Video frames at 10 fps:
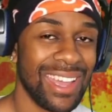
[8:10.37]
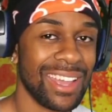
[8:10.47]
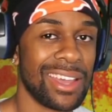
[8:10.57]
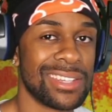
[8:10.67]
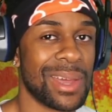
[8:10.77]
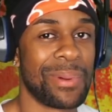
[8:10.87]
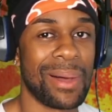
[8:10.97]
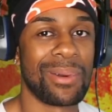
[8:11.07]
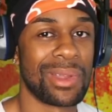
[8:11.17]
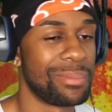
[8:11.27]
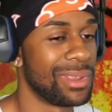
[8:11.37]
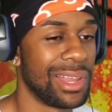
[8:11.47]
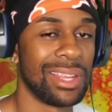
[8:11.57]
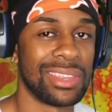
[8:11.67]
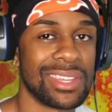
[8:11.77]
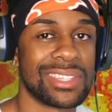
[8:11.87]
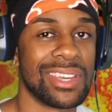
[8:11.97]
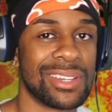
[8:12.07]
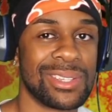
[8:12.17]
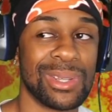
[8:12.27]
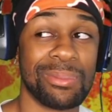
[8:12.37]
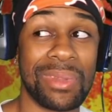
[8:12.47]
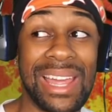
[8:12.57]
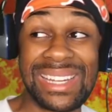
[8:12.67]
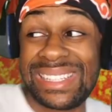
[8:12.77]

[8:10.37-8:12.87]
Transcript: because I probably would have been like this there too. I'm like,